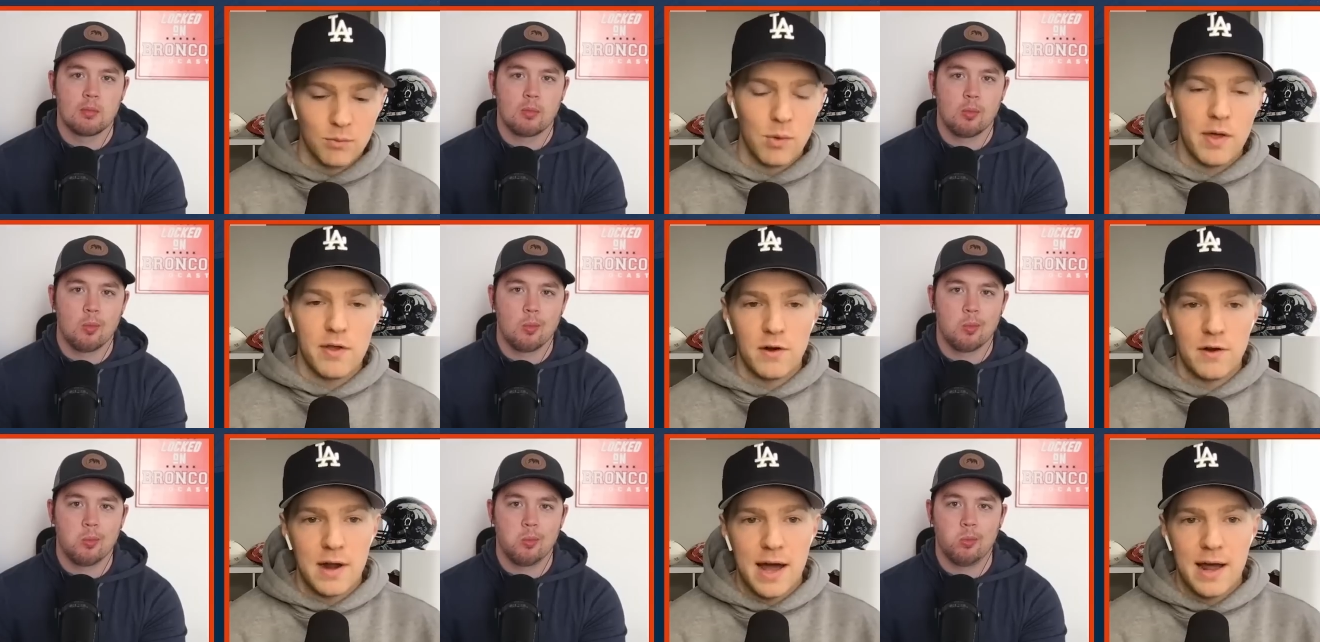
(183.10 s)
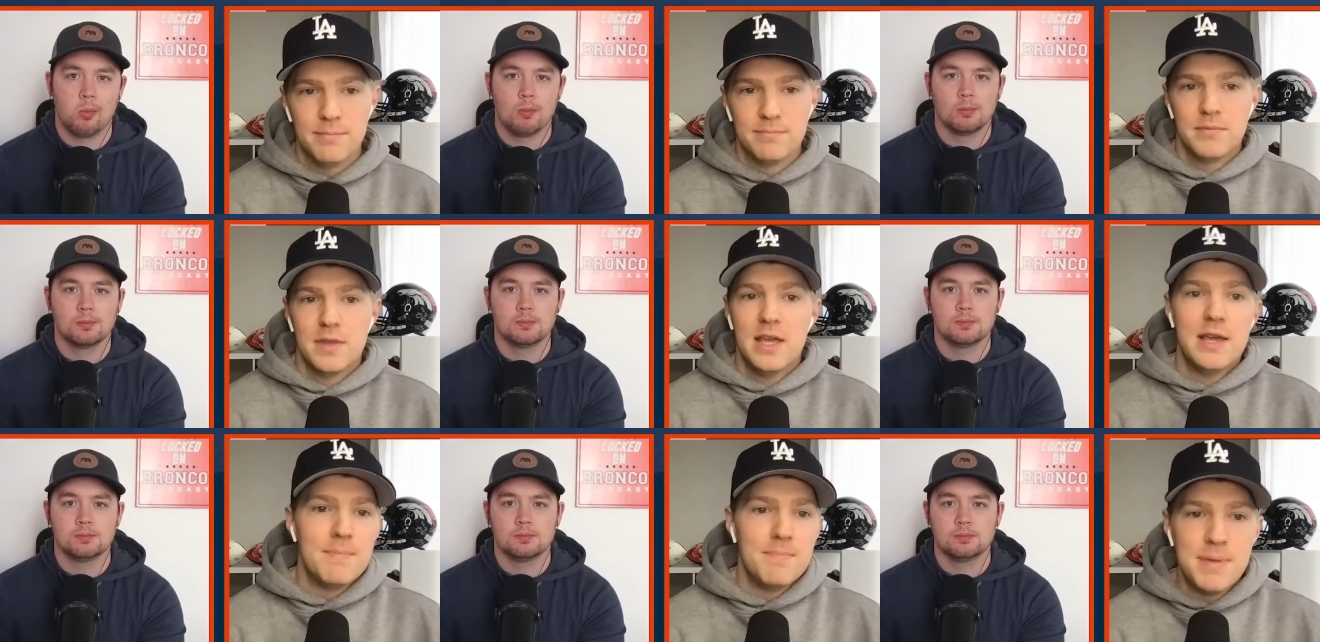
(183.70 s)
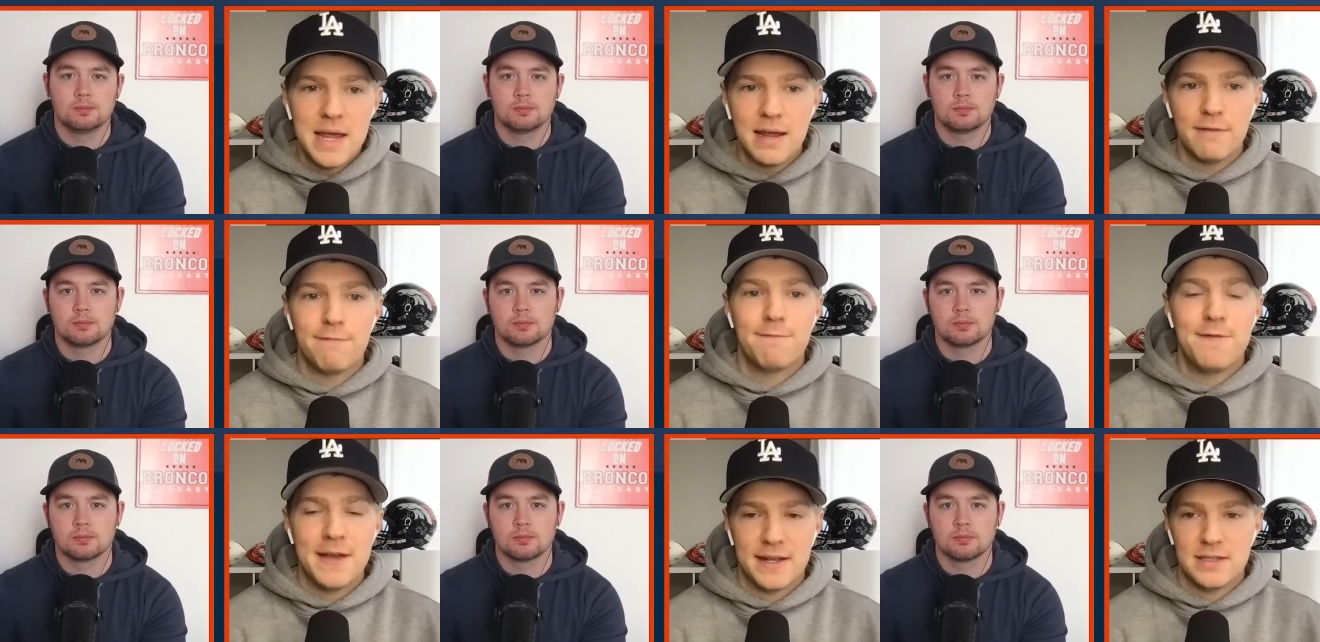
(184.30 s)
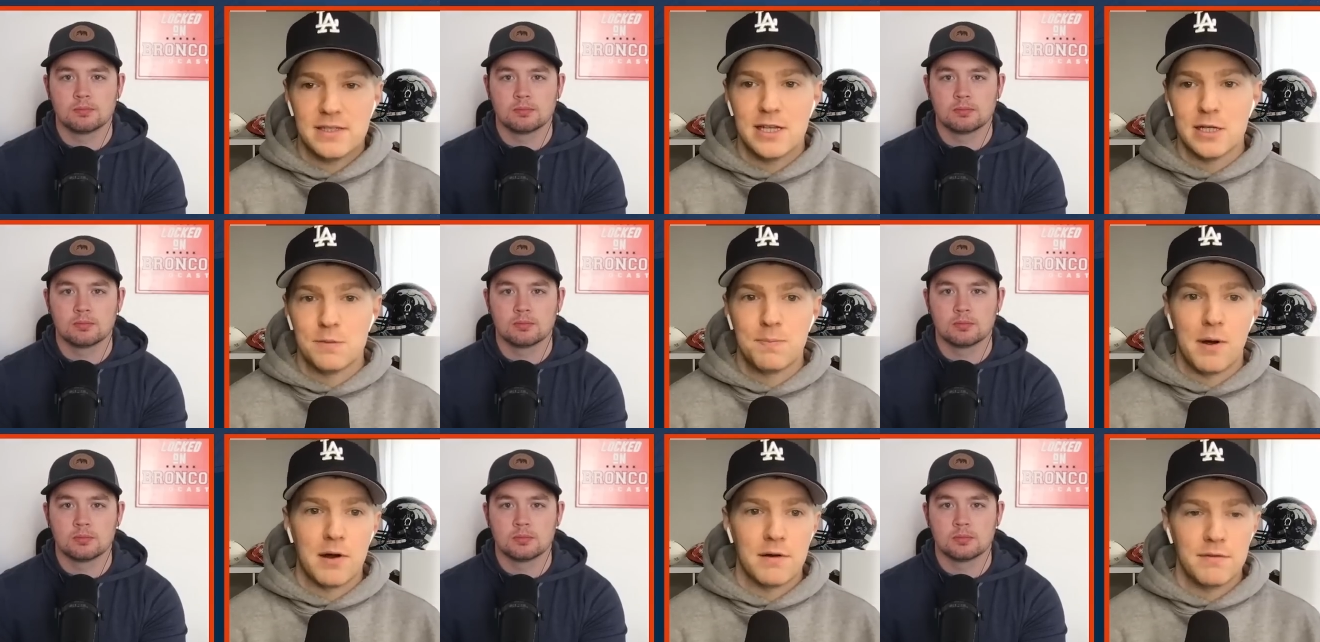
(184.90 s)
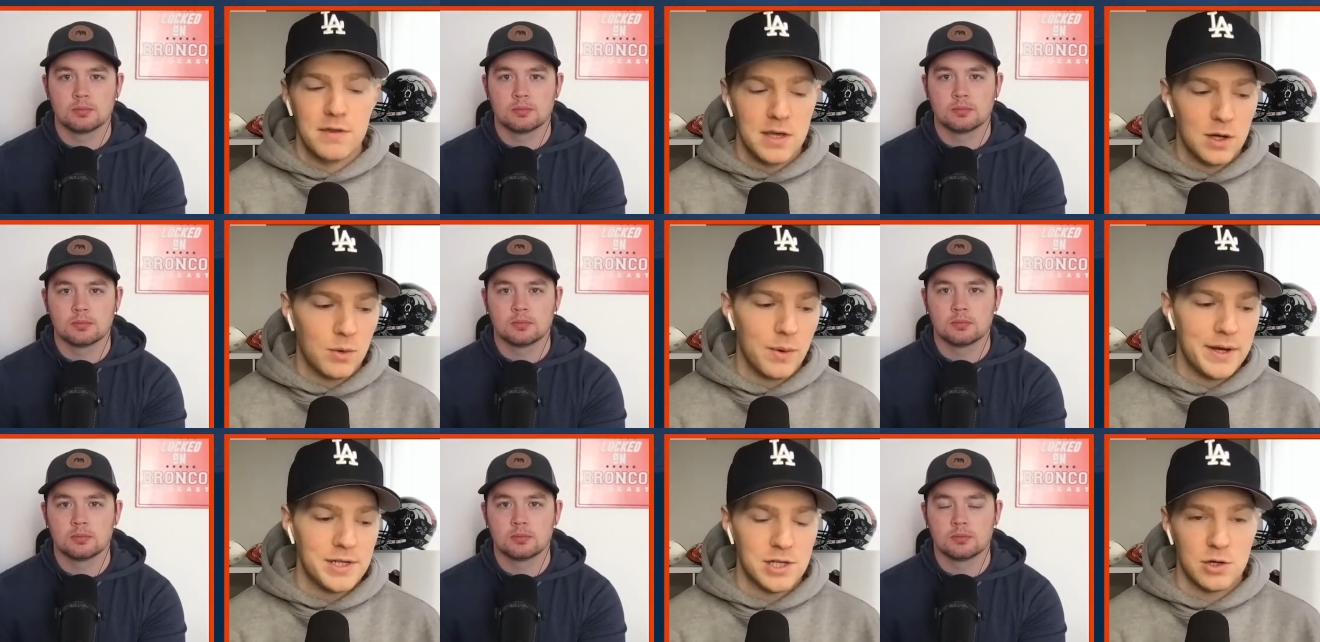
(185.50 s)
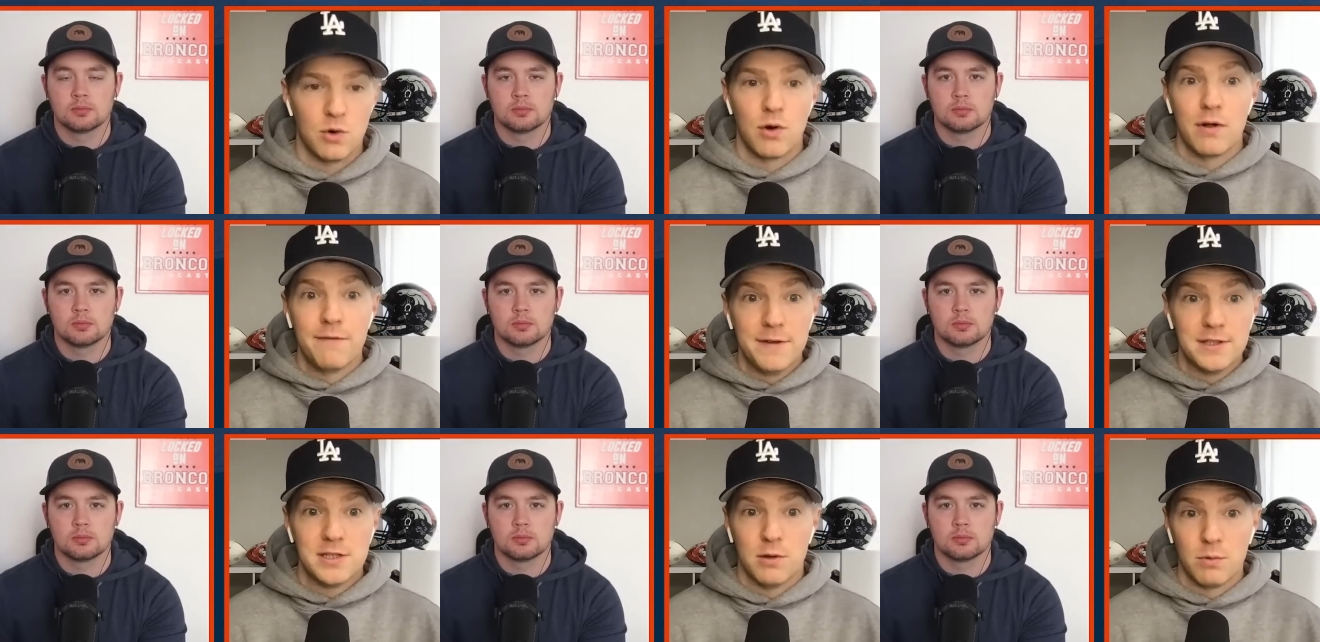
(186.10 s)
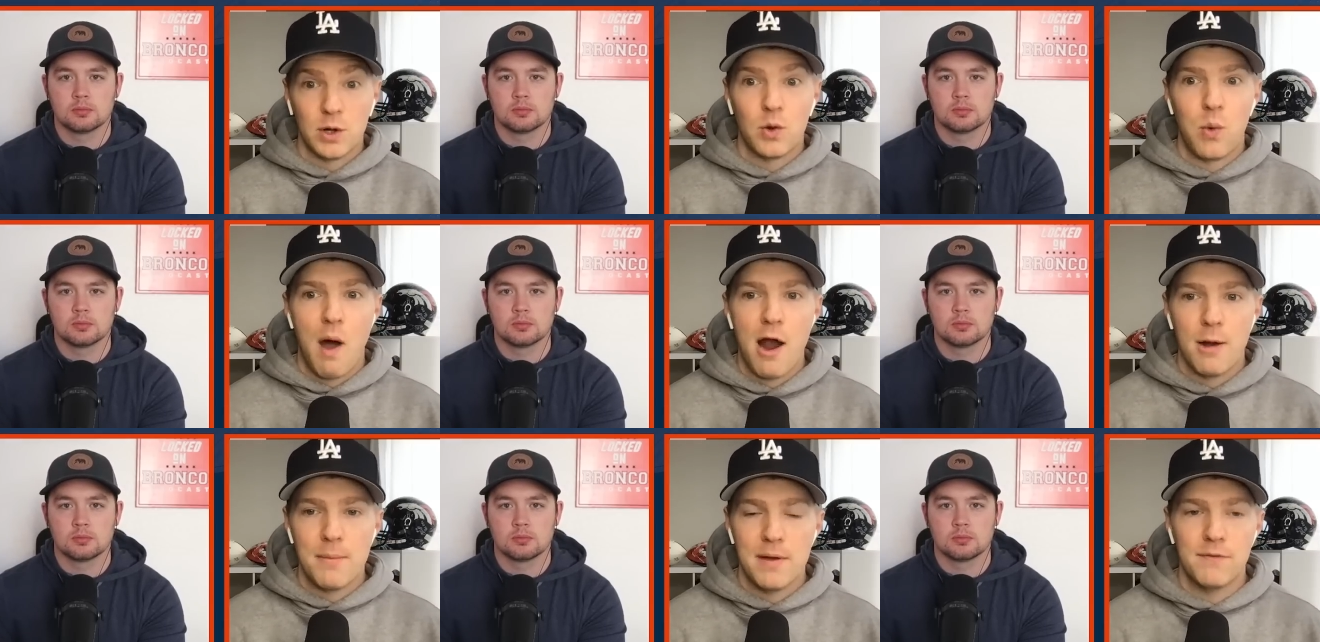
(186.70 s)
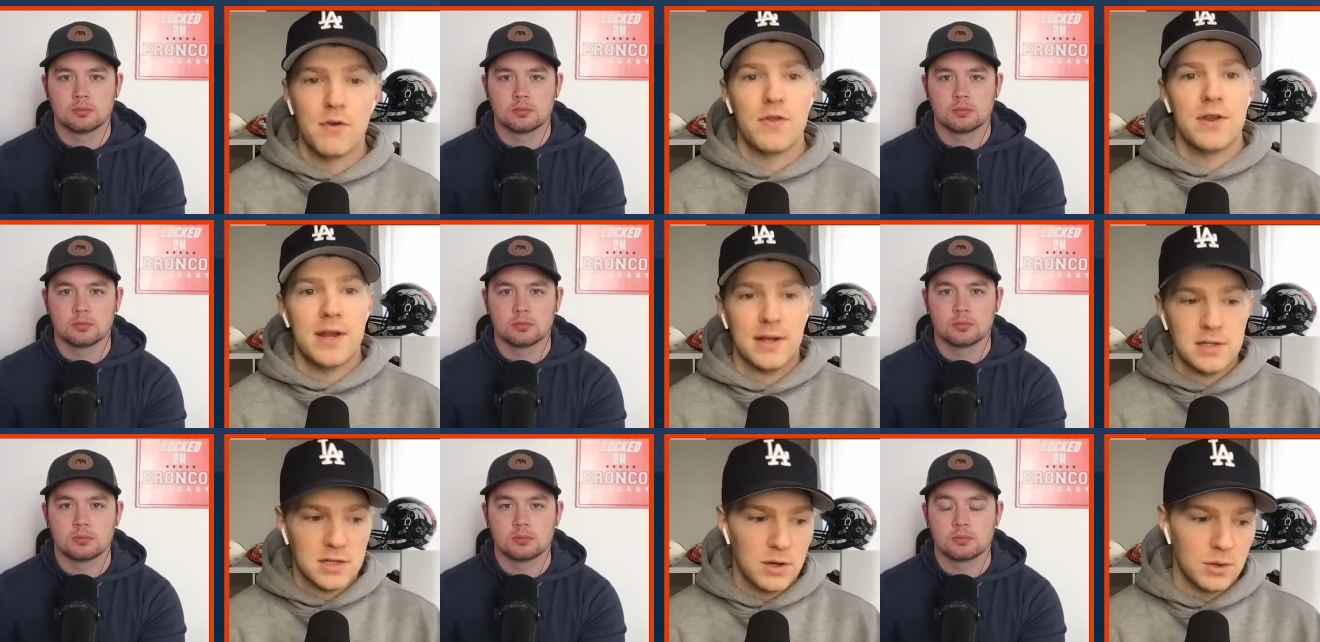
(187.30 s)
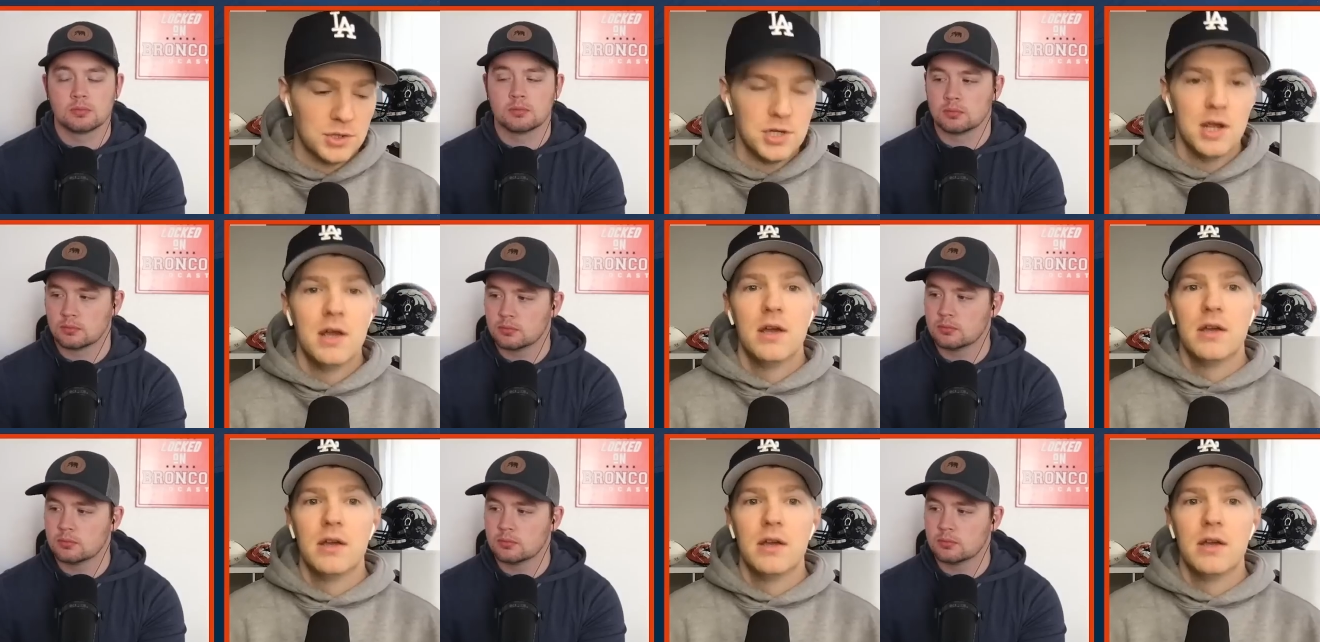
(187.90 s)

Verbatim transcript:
Speaker 1: whether or not him being fixed is part of the equation or if it's a requirement for the next coach.